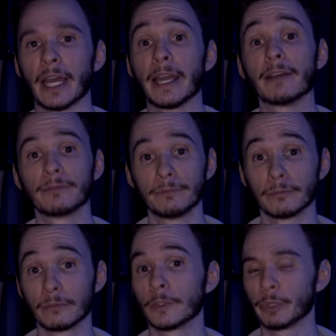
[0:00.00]
I have
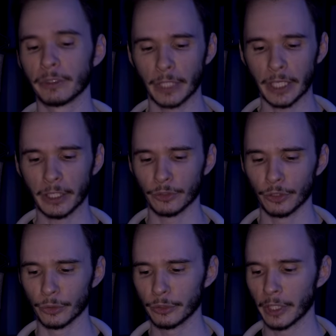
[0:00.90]
a bit of neck
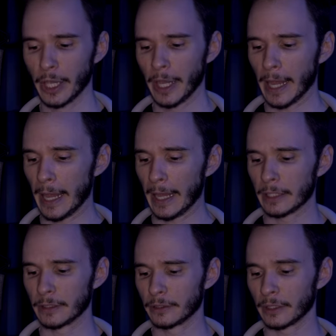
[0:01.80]
issues
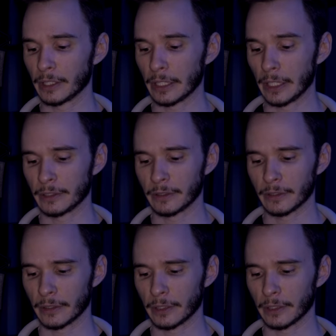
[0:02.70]
and it's